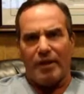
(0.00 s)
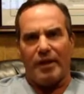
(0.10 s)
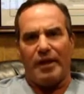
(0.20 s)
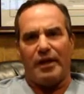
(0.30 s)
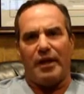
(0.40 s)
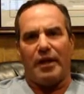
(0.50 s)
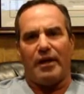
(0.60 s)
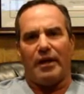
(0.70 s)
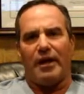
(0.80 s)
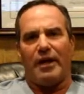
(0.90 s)
The
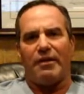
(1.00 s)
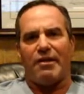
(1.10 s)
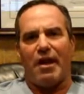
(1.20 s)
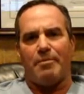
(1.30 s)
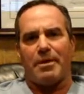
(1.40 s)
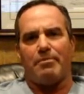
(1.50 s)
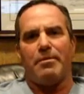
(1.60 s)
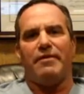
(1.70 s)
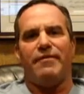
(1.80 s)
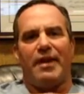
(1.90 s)
endoscopic
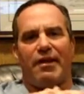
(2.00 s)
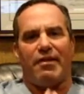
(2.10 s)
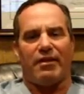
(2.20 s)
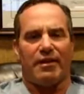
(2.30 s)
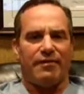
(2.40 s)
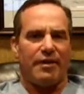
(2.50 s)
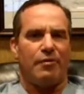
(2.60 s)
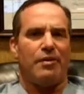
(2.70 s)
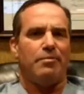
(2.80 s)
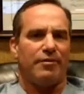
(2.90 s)
mid-face lift
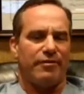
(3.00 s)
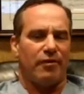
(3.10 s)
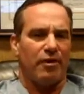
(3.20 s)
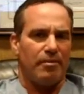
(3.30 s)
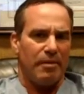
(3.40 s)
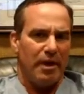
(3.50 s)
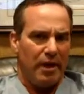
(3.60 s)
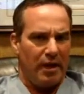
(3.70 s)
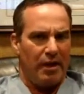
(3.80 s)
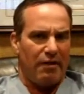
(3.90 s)
that we perform
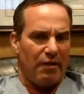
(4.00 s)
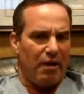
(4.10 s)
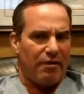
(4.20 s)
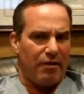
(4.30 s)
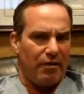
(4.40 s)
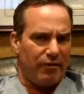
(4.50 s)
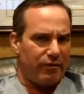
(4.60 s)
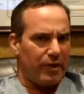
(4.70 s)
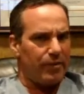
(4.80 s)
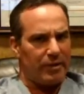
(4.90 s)
is also
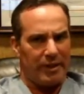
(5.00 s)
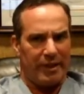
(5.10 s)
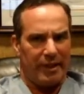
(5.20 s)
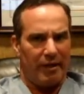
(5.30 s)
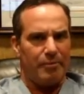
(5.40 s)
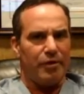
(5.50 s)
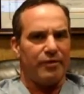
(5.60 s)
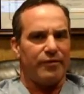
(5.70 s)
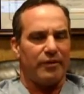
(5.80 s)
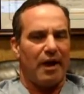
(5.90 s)
frequently a
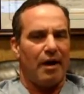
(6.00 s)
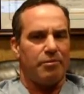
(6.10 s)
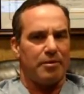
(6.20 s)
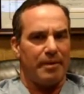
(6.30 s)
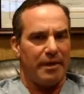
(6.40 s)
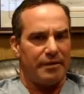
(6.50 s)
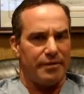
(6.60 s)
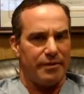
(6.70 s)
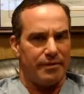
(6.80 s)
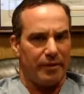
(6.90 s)
beautiful complement
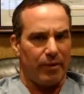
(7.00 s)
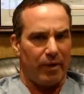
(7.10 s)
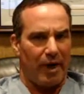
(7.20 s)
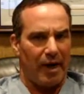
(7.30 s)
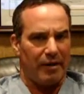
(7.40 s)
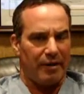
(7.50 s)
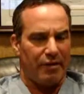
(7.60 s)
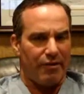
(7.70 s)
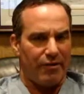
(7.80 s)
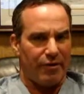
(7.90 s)
to lower eyelid
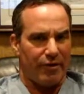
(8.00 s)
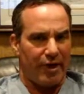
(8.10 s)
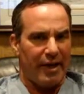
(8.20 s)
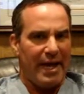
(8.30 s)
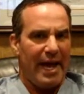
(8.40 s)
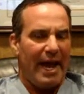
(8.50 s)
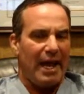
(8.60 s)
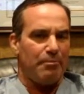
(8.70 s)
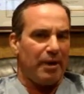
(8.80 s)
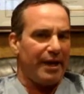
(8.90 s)
surgery,
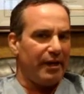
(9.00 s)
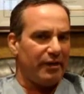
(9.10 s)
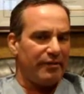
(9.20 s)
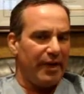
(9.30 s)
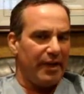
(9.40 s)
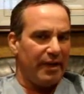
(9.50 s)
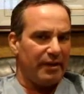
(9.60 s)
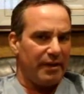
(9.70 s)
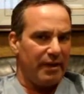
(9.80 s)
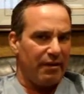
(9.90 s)
and by
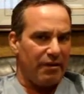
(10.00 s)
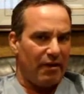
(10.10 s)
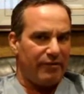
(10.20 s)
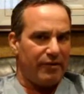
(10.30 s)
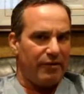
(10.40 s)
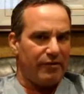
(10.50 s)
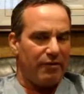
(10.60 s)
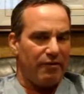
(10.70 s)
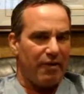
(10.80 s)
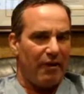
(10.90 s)
elevating the soft
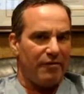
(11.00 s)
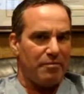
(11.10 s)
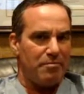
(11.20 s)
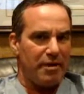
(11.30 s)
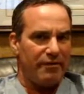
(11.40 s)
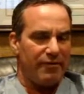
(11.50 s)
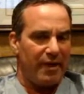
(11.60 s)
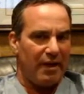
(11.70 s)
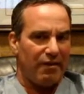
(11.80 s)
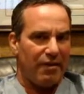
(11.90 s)
tissues of the
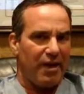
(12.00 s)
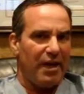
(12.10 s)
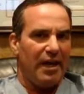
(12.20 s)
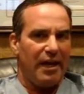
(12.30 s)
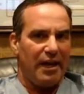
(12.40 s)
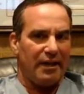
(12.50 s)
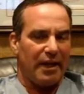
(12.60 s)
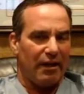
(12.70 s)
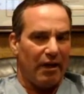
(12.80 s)
mid-face, it can